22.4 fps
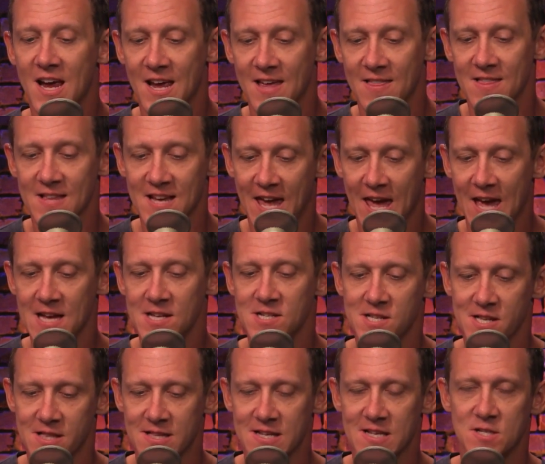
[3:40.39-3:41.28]
In the
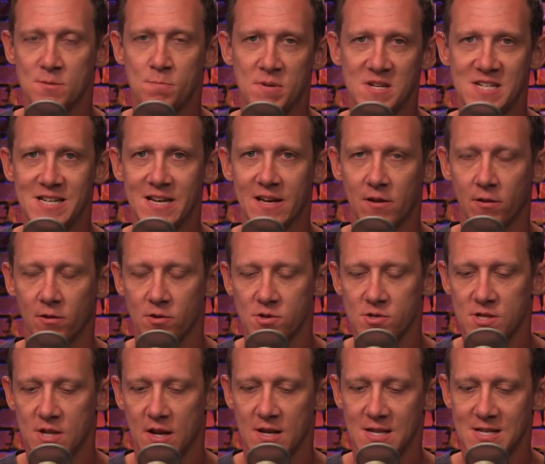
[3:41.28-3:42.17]
case of this particular
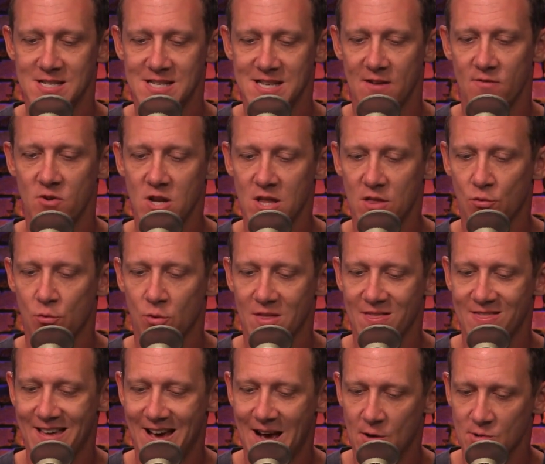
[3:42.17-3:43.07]
study,
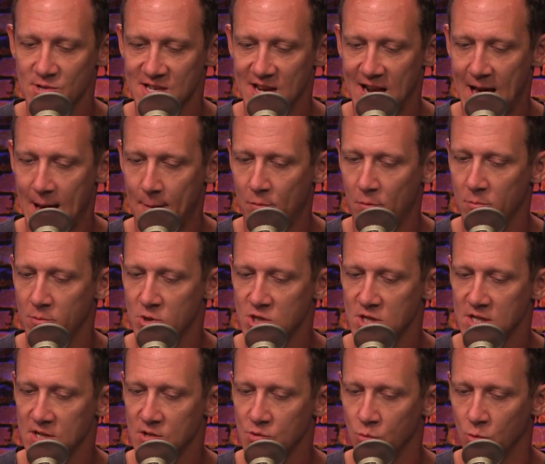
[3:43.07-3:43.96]
73,000 Apple
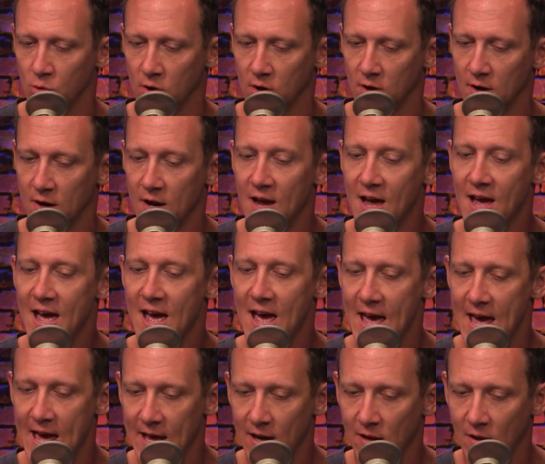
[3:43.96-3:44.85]
machines were
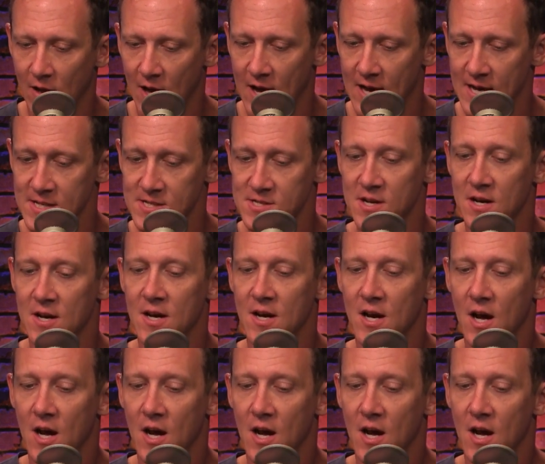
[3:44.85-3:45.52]
analyzed.